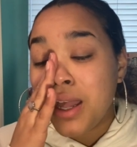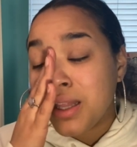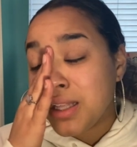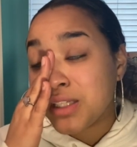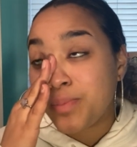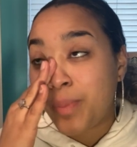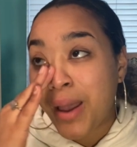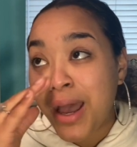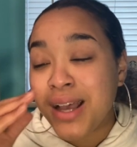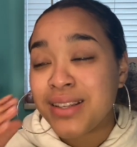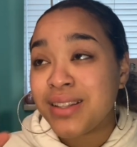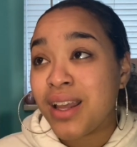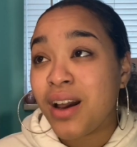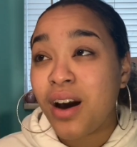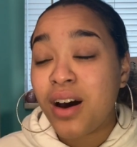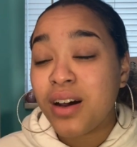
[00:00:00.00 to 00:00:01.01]
these past,
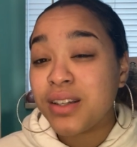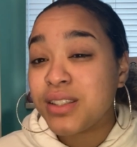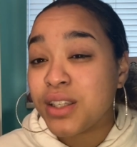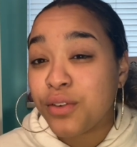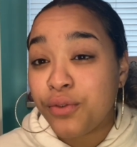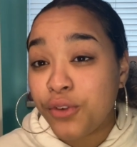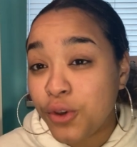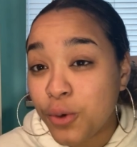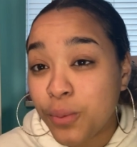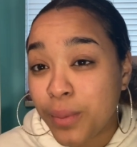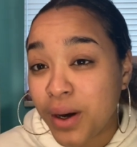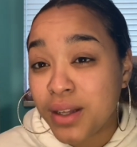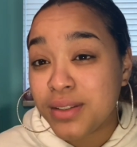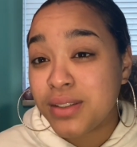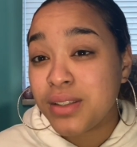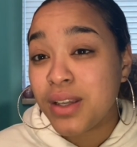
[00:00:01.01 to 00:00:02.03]
like, honestly few
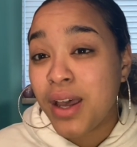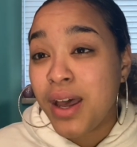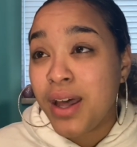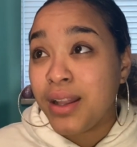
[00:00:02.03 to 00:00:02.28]
months,